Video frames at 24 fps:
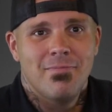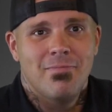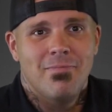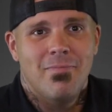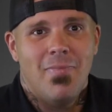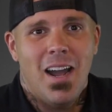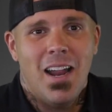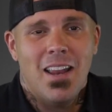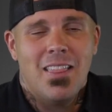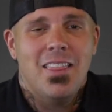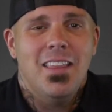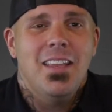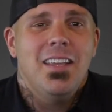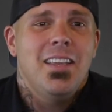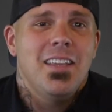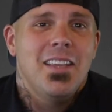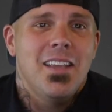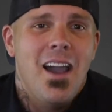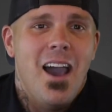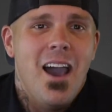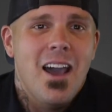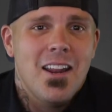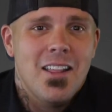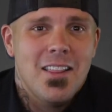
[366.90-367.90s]
I think he
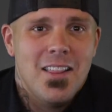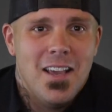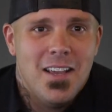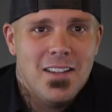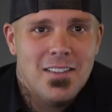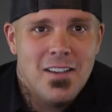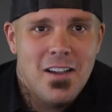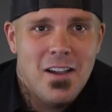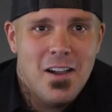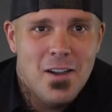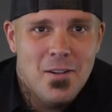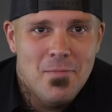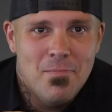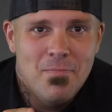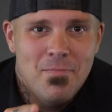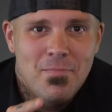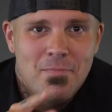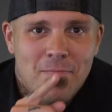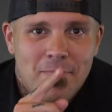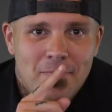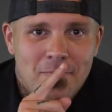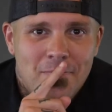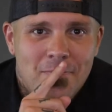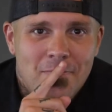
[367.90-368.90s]
got it that
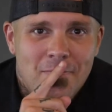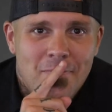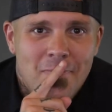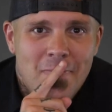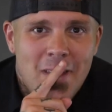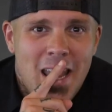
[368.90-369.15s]
time.